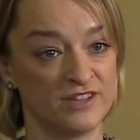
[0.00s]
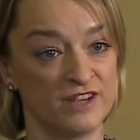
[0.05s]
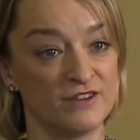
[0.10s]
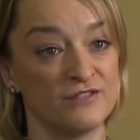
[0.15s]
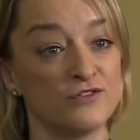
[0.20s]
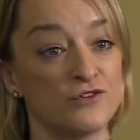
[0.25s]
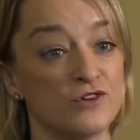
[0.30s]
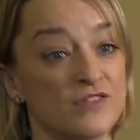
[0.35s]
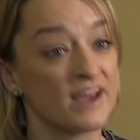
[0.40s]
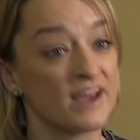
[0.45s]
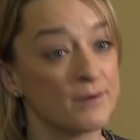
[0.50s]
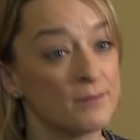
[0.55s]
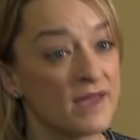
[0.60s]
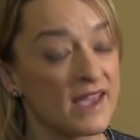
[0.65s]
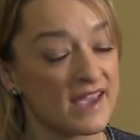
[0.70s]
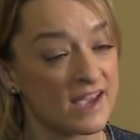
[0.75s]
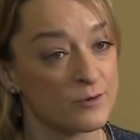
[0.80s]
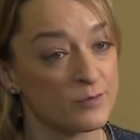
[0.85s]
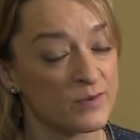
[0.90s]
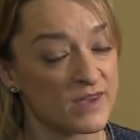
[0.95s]
Therefore,
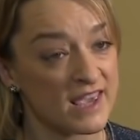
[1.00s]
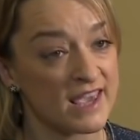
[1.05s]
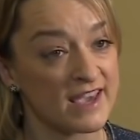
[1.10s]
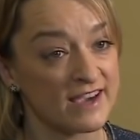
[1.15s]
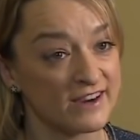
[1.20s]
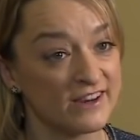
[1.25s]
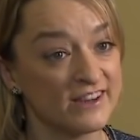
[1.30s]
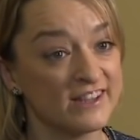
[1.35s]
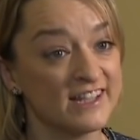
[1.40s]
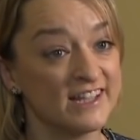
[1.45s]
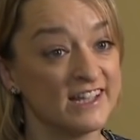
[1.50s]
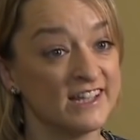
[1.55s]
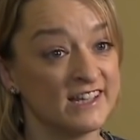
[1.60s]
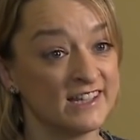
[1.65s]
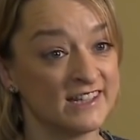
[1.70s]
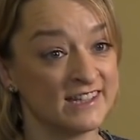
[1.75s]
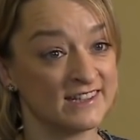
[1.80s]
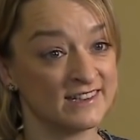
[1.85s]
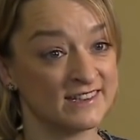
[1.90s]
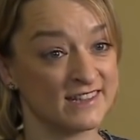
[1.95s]
may appear
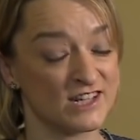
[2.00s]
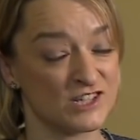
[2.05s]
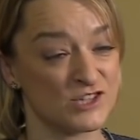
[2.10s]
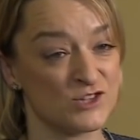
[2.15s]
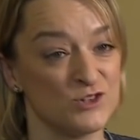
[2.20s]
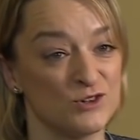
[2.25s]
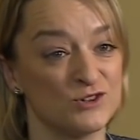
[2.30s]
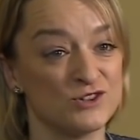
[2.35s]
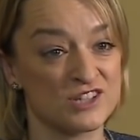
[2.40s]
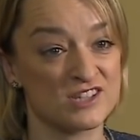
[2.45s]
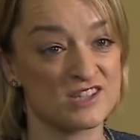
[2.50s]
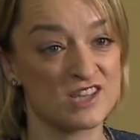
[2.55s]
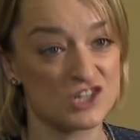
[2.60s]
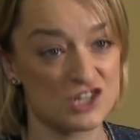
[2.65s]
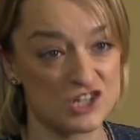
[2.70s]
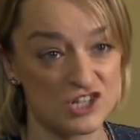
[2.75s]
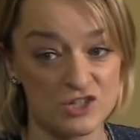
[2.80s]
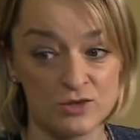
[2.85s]
that it's your decision